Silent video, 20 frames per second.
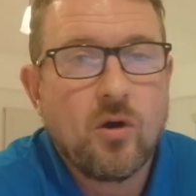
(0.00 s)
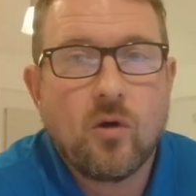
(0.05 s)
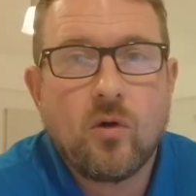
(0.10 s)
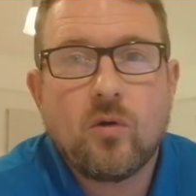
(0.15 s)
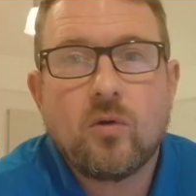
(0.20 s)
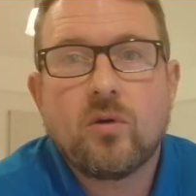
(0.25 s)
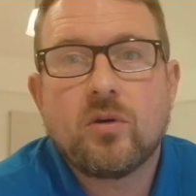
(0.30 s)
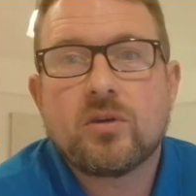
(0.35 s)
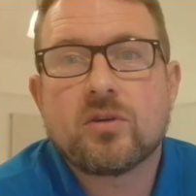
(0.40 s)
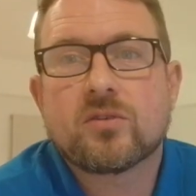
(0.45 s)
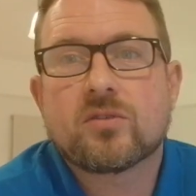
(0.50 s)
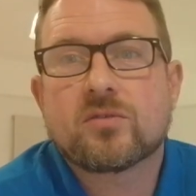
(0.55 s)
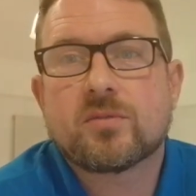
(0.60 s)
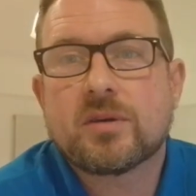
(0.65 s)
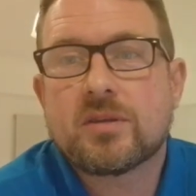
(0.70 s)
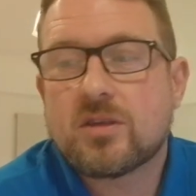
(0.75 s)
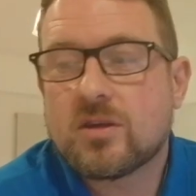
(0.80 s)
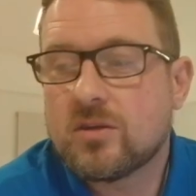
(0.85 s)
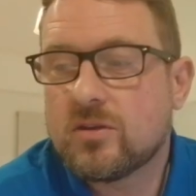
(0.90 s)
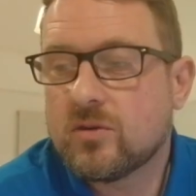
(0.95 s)
or you're
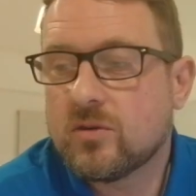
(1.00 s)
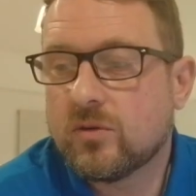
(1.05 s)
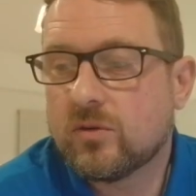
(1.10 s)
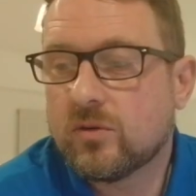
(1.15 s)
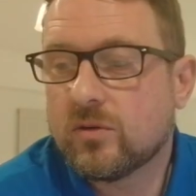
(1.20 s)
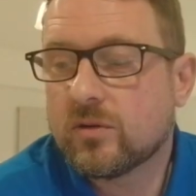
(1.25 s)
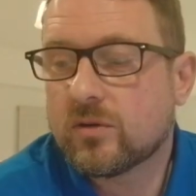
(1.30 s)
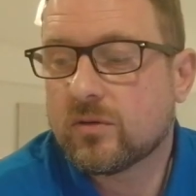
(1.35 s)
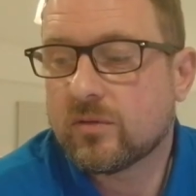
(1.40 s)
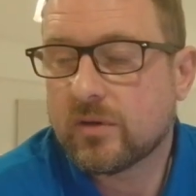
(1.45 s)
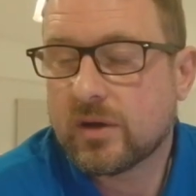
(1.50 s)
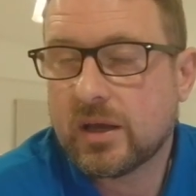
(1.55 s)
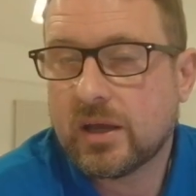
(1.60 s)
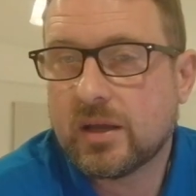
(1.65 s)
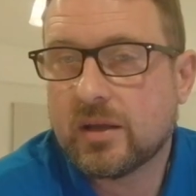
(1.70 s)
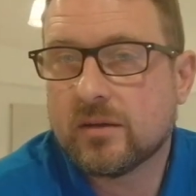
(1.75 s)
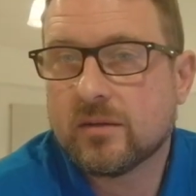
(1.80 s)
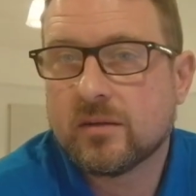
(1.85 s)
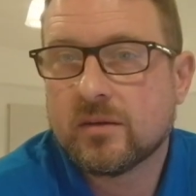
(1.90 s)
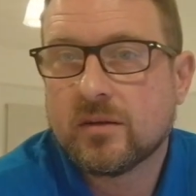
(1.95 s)
switching your
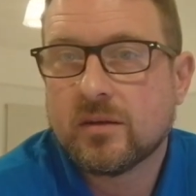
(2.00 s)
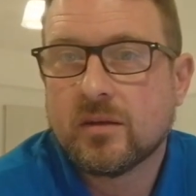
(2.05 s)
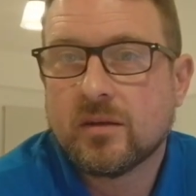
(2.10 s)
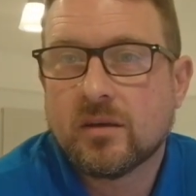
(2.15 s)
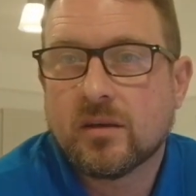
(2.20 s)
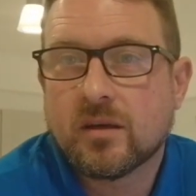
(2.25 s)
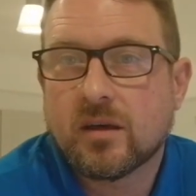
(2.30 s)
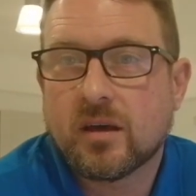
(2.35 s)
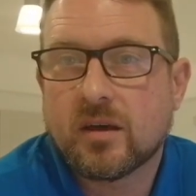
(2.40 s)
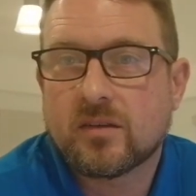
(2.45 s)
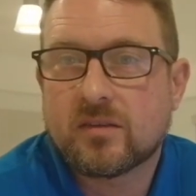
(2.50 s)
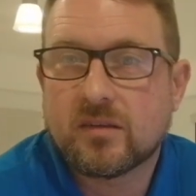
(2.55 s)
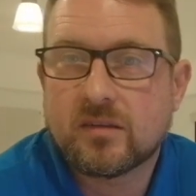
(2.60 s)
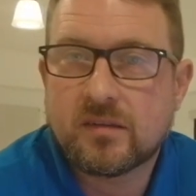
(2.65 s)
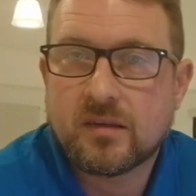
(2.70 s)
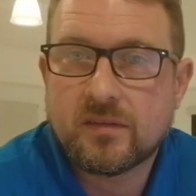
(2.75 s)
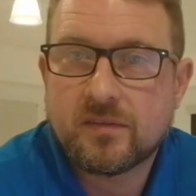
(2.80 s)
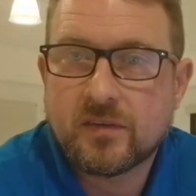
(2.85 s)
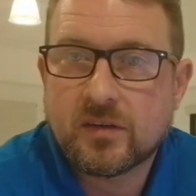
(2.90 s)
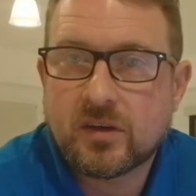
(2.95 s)
green
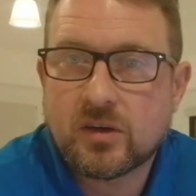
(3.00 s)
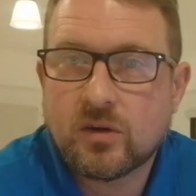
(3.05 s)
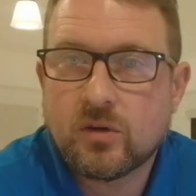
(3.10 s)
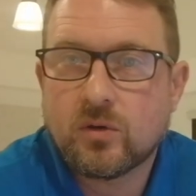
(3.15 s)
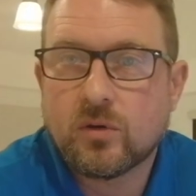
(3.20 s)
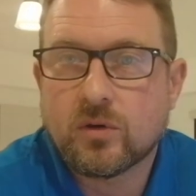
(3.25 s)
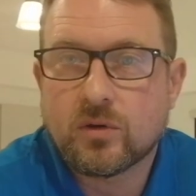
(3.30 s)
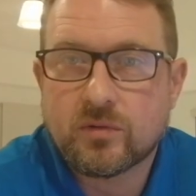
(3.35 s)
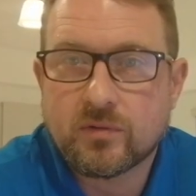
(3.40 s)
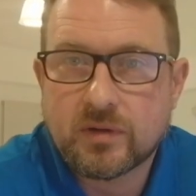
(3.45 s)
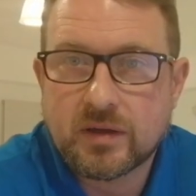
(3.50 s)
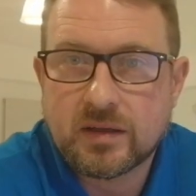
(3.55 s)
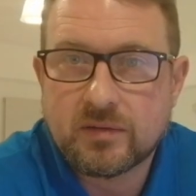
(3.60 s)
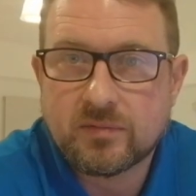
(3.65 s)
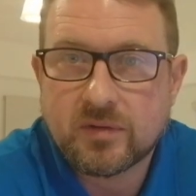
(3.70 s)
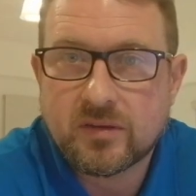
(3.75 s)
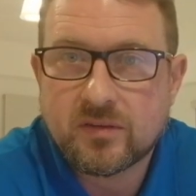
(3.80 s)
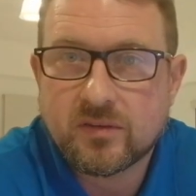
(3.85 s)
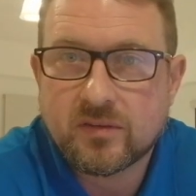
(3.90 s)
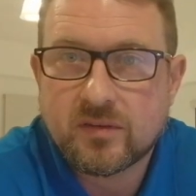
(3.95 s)
certificate or green
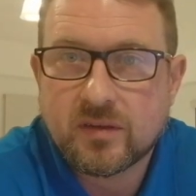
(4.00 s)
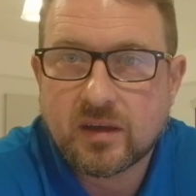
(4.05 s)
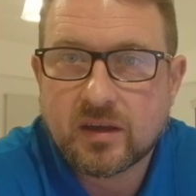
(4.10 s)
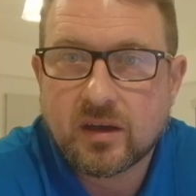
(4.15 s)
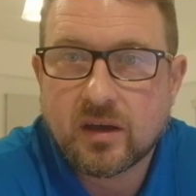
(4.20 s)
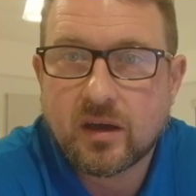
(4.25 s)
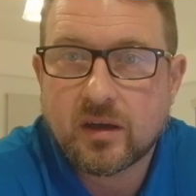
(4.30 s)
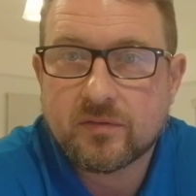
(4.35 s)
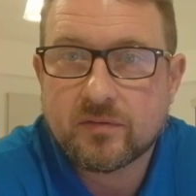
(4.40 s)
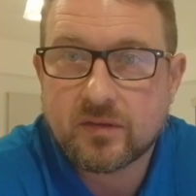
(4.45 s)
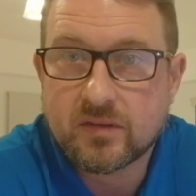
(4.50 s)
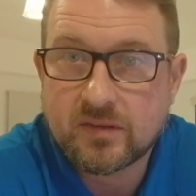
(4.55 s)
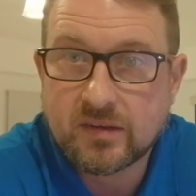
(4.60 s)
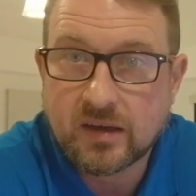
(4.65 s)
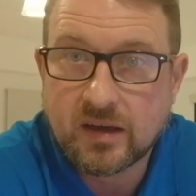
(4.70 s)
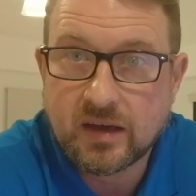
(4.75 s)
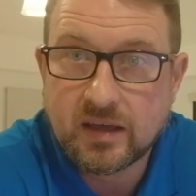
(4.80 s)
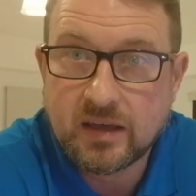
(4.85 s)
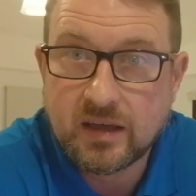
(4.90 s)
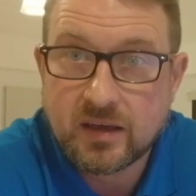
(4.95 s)
residency card for a
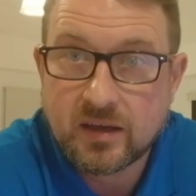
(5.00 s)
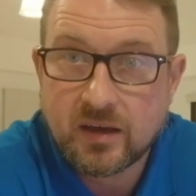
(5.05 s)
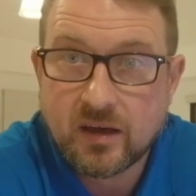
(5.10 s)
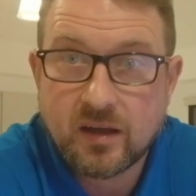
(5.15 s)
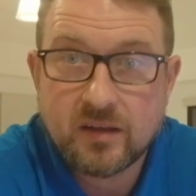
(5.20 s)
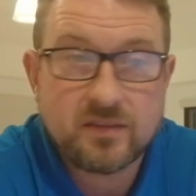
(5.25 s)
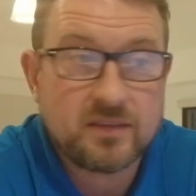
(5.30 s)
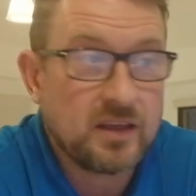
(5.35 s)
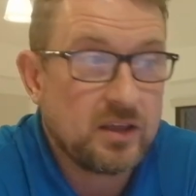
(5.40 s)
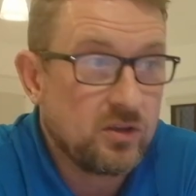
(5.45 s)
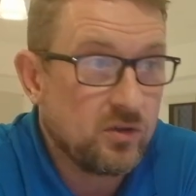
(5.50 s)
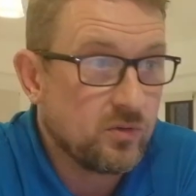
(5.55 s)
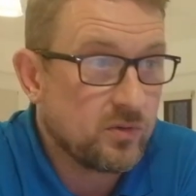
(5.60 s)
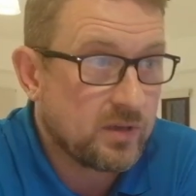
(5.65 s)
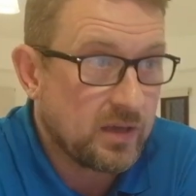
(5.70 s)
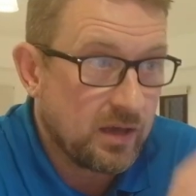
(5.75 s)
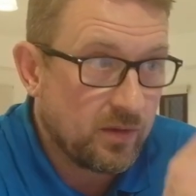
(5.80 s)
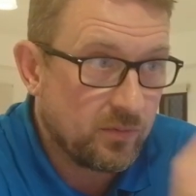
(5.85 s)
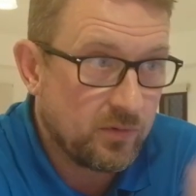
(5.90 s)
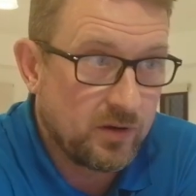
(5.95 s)
TIE card, then you'll
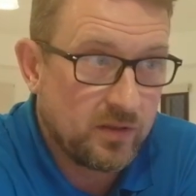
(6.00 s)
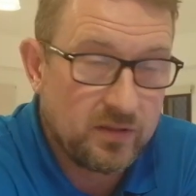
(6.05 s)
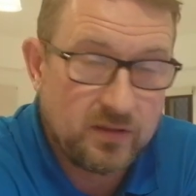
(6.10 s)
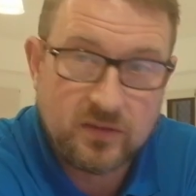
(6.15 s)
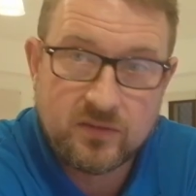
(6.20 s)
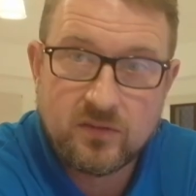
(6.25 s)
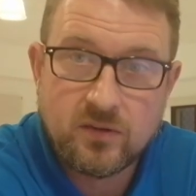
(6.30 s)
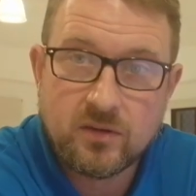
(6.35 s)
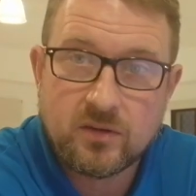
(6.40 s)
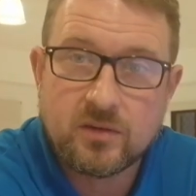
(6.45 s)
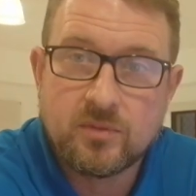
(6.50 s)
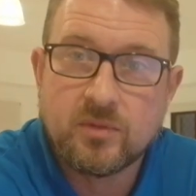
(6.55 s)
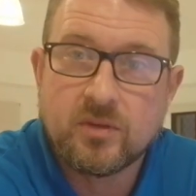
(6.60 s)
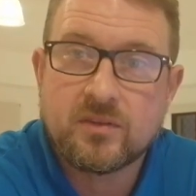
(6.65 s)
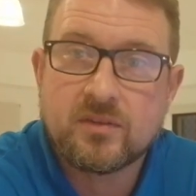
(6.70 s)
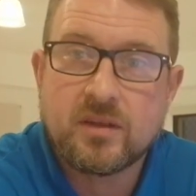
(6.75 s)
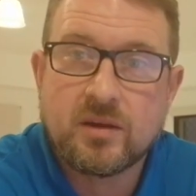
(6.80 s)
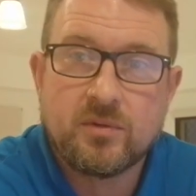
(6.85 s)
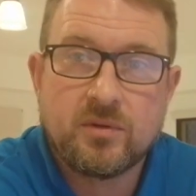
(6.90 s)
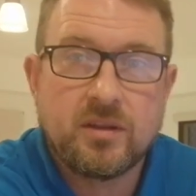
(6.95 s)
get one of these
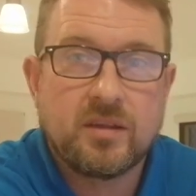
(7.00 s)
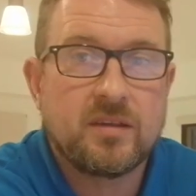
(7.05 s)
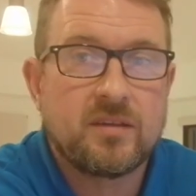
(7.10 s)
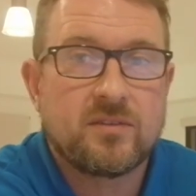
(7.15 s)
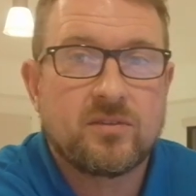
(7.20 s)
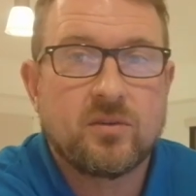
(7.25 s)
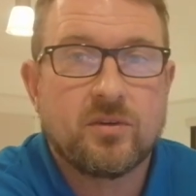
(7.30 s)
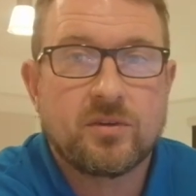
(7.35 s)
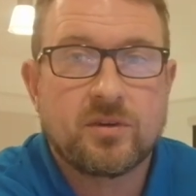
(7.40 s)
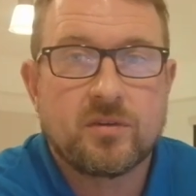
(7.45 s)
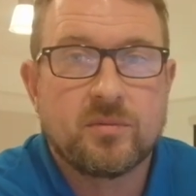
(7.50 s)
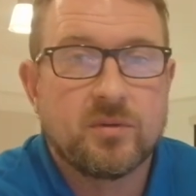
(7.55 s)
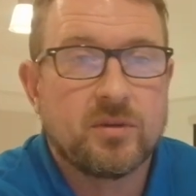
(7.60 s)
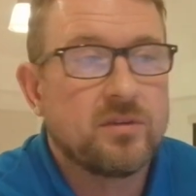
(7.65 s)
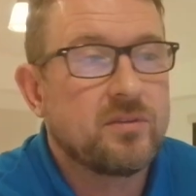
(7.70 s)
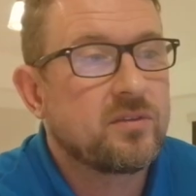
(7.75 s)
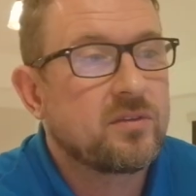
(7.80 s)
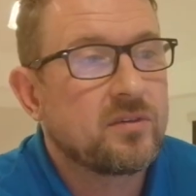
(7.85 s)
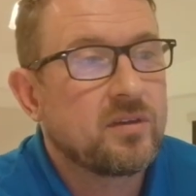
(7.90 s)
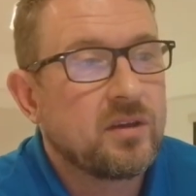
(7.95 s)
documents. Now, one of these
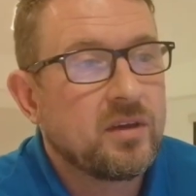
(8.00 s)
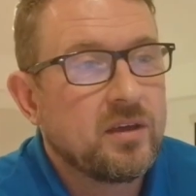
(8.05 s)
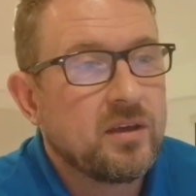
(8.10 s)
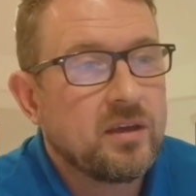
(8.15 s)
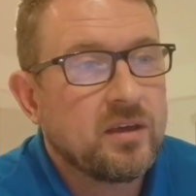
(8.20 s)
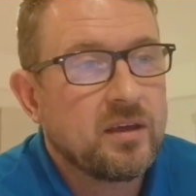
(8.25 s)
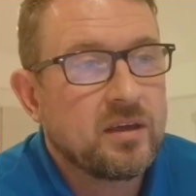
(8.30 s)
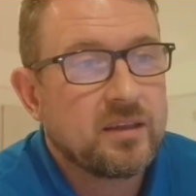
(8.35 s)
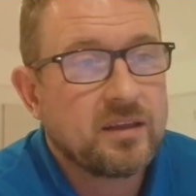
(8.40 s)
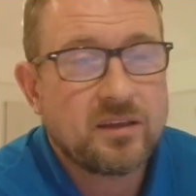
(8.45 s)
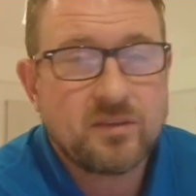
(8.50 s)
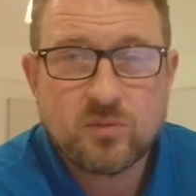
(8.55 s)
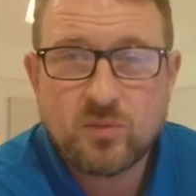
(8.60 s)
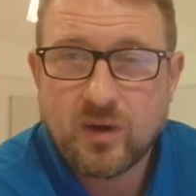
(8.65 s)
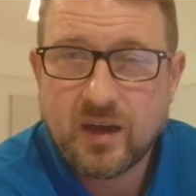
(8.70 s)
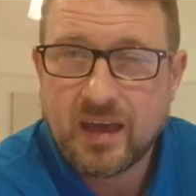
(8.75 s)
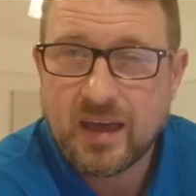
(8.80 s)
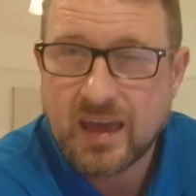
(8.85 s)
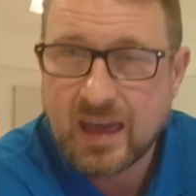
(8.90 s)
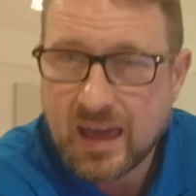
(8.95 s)
documents, that's what